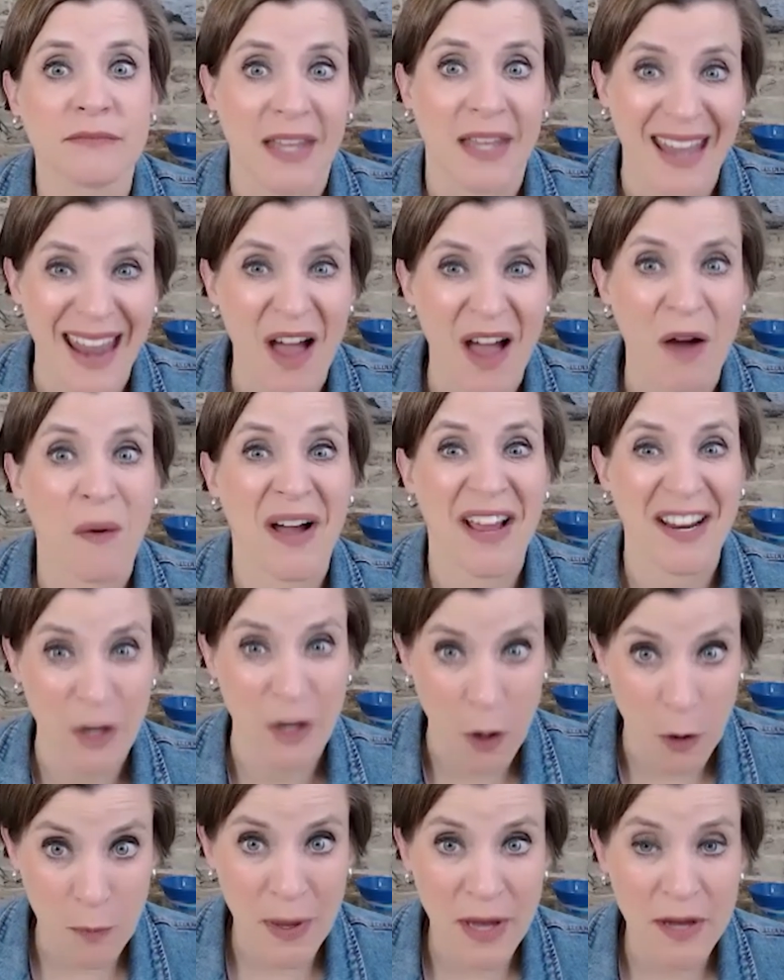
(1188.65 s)
now I
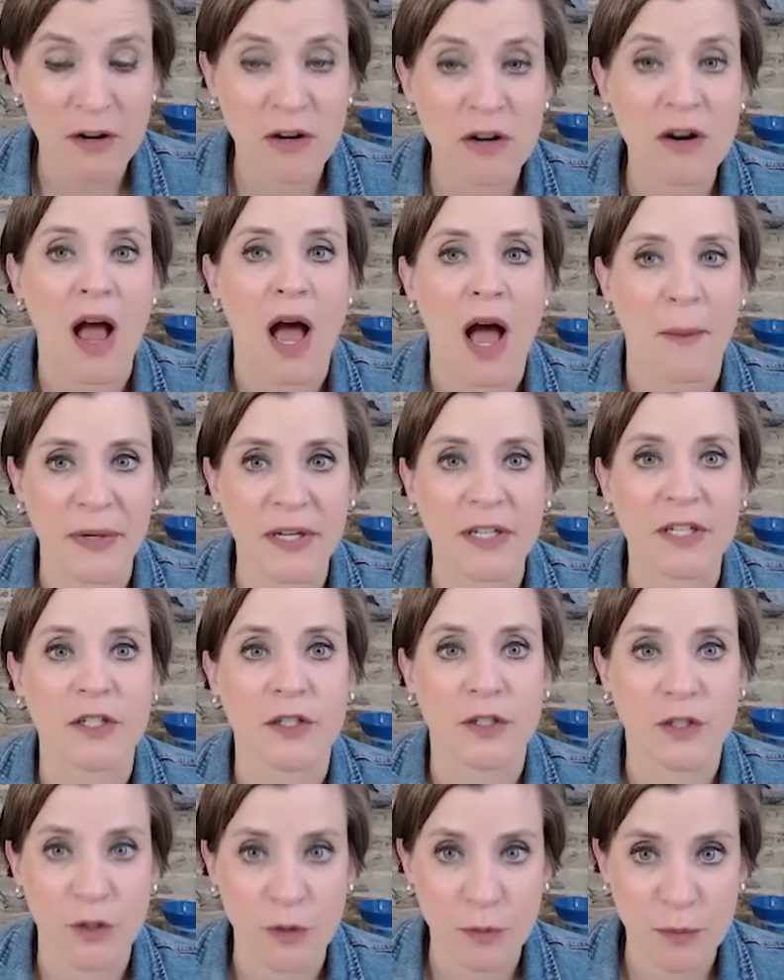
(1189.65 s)
know better. I'm going
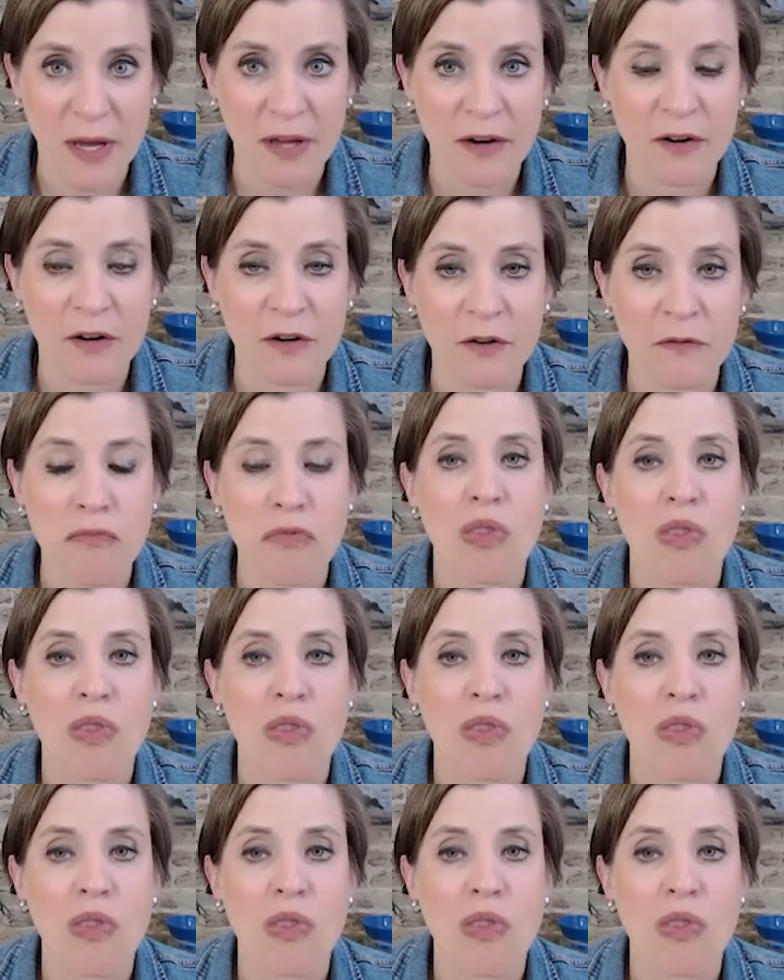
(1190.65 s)
to do better